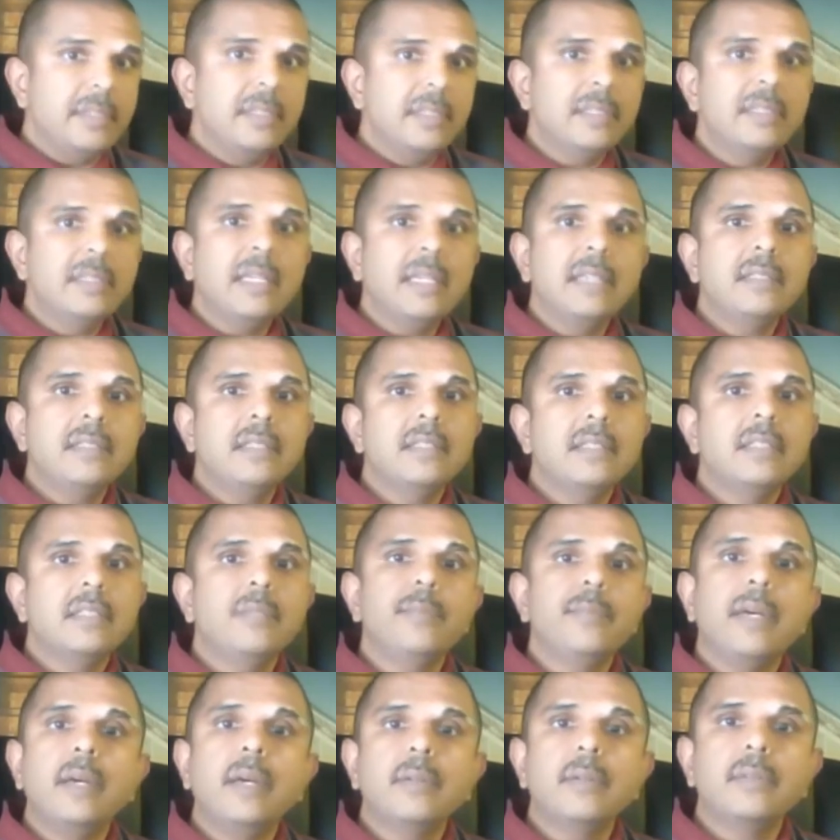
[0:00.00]
It's not just
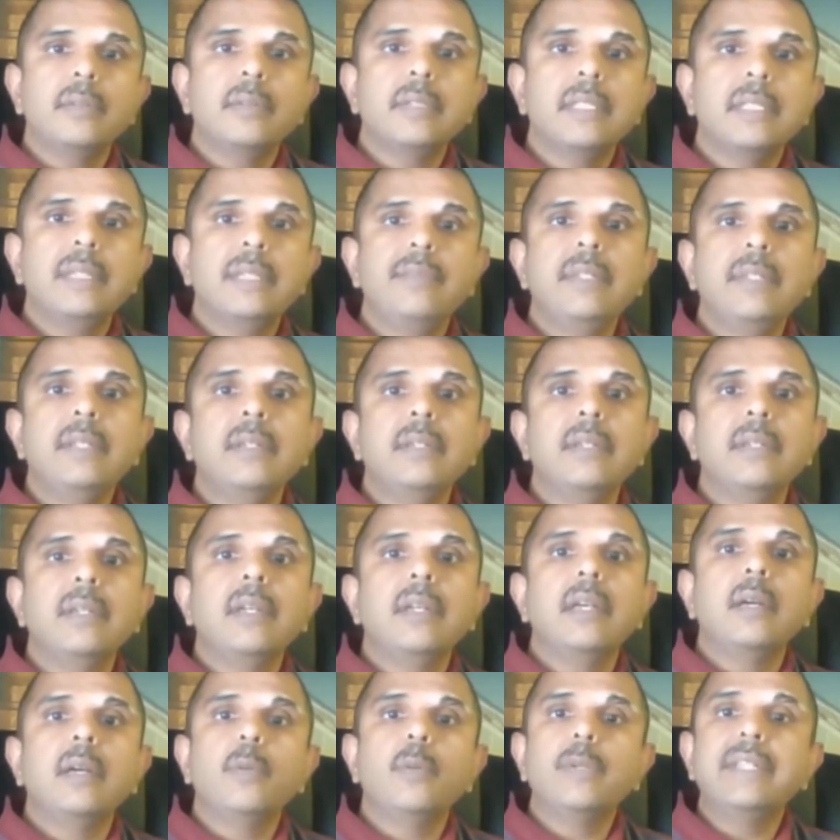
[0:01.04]
about giving
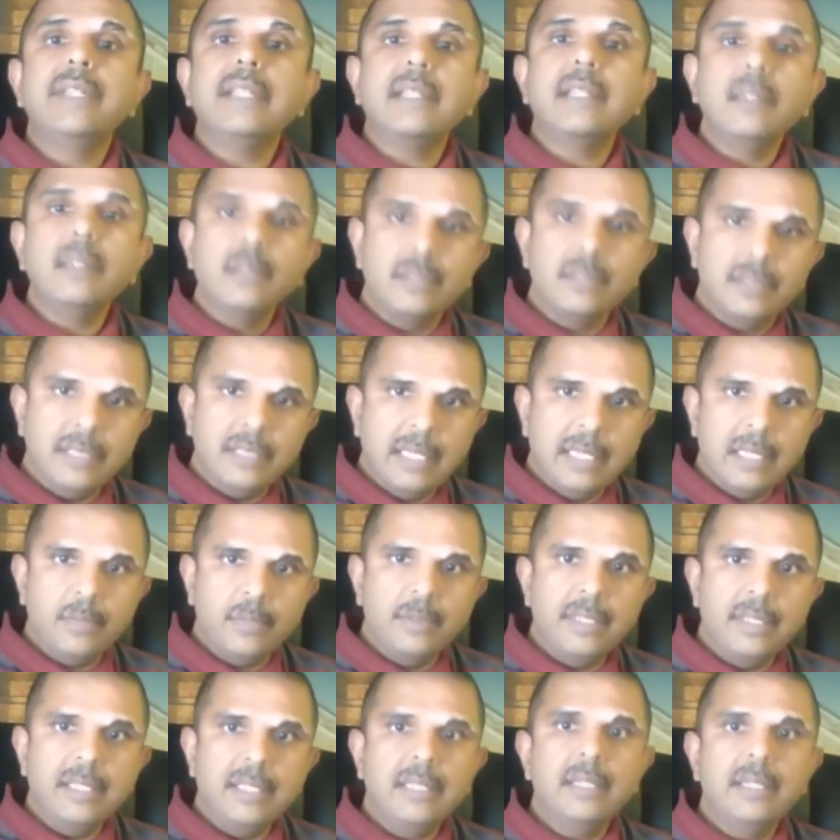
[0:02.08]
a ridiculous
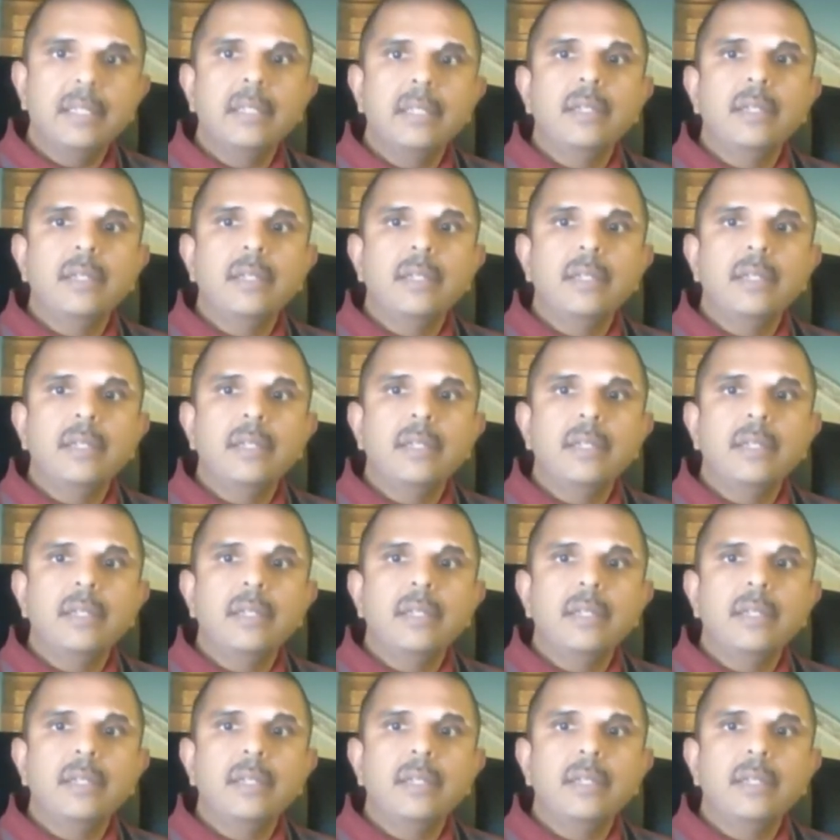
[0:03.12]
salary